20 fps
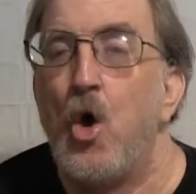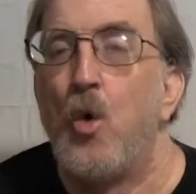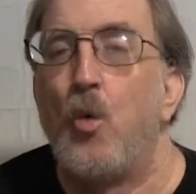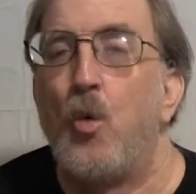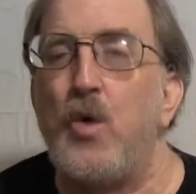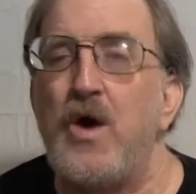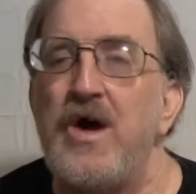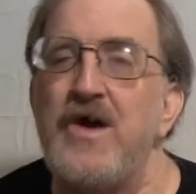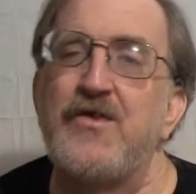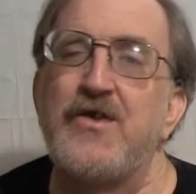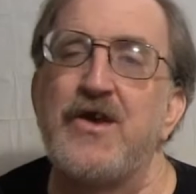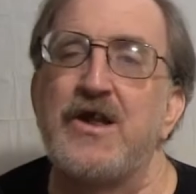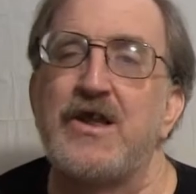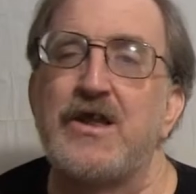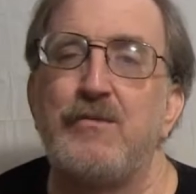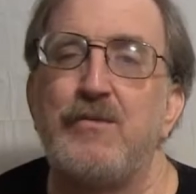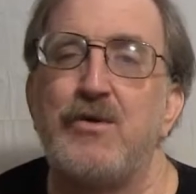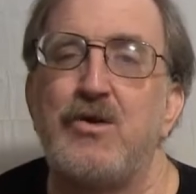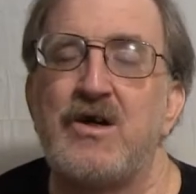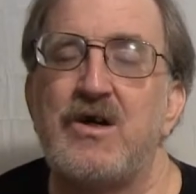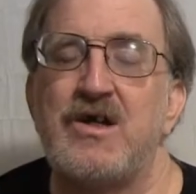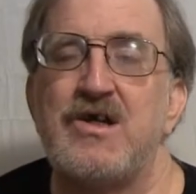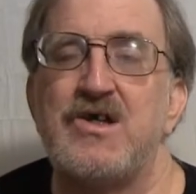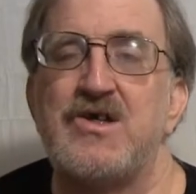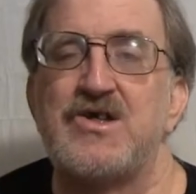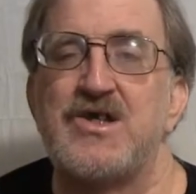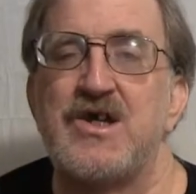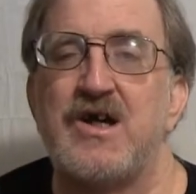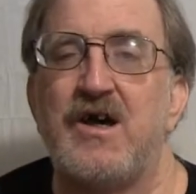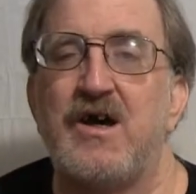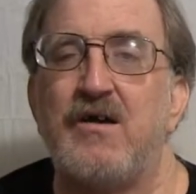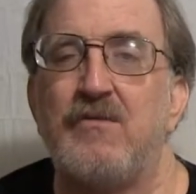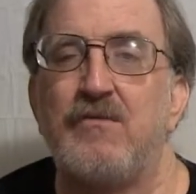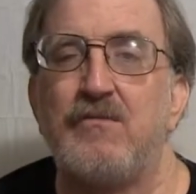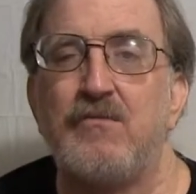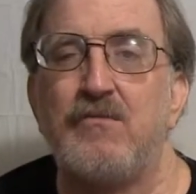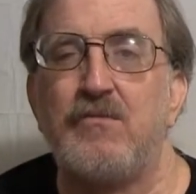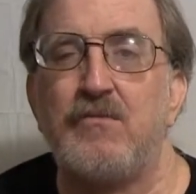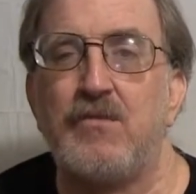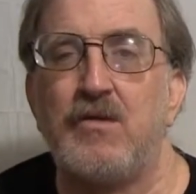We think the book is uh,
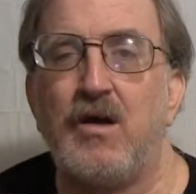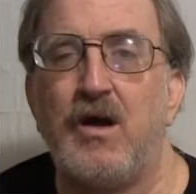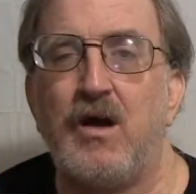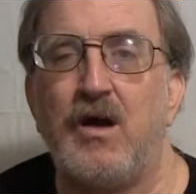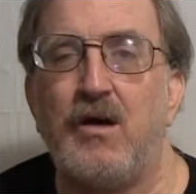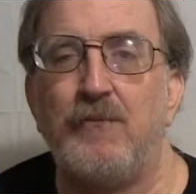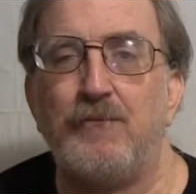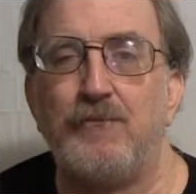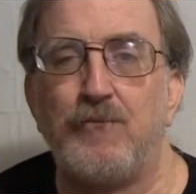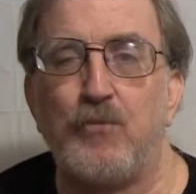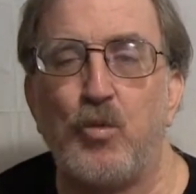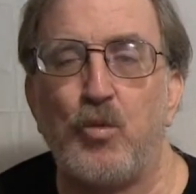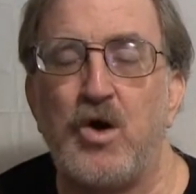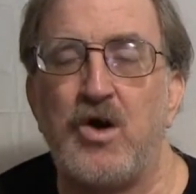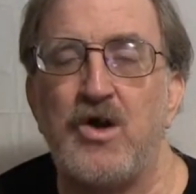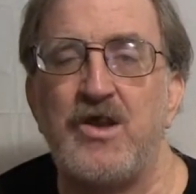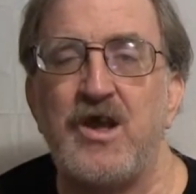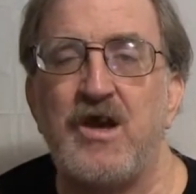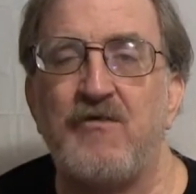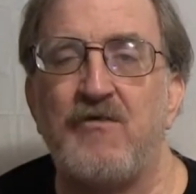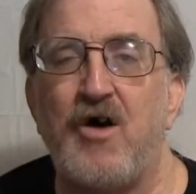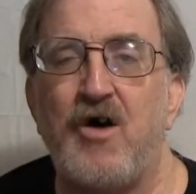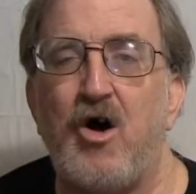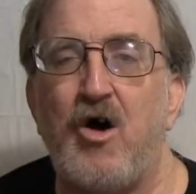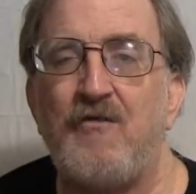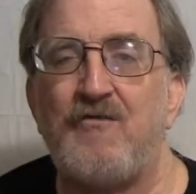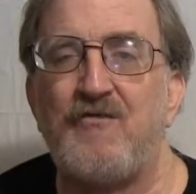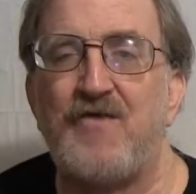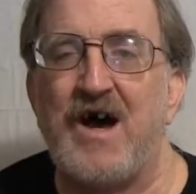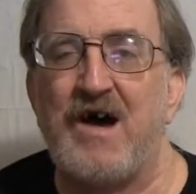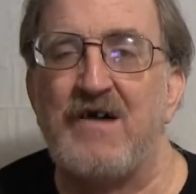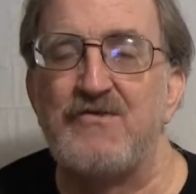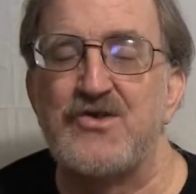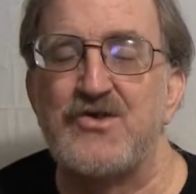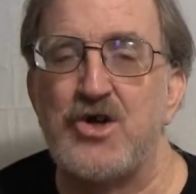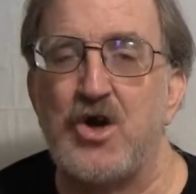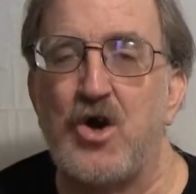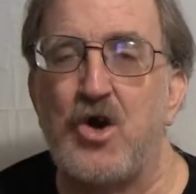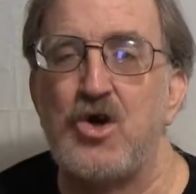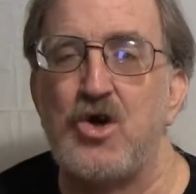um, worthy of all five
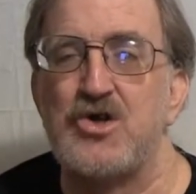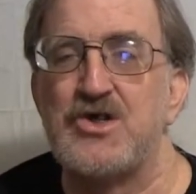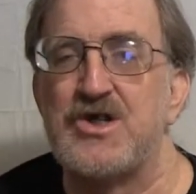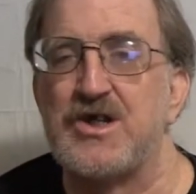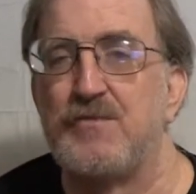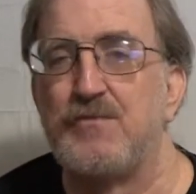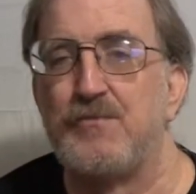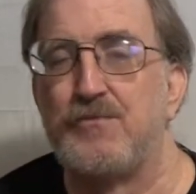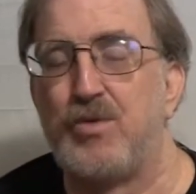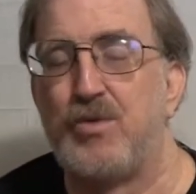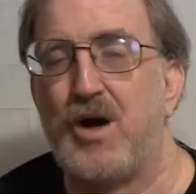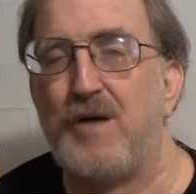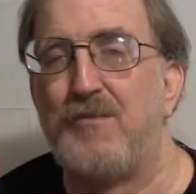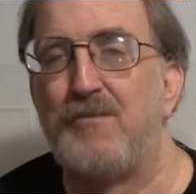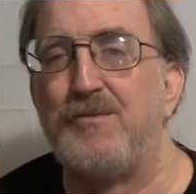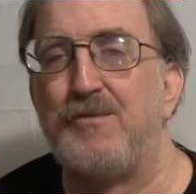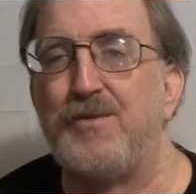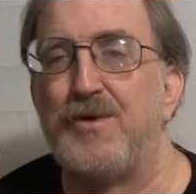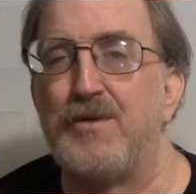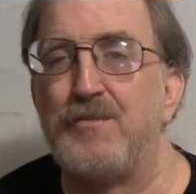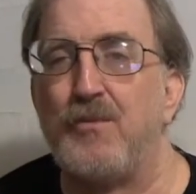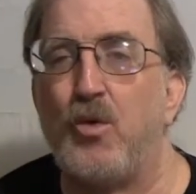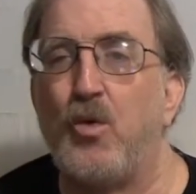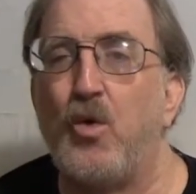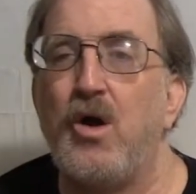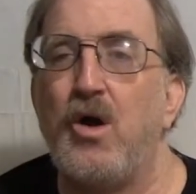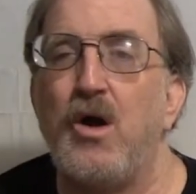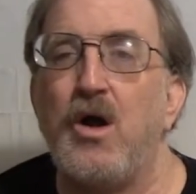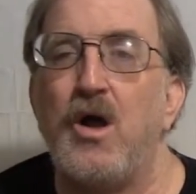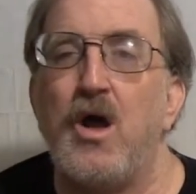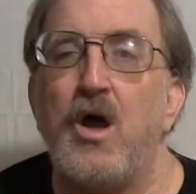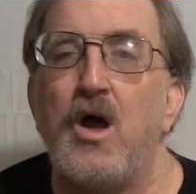stars and probably more.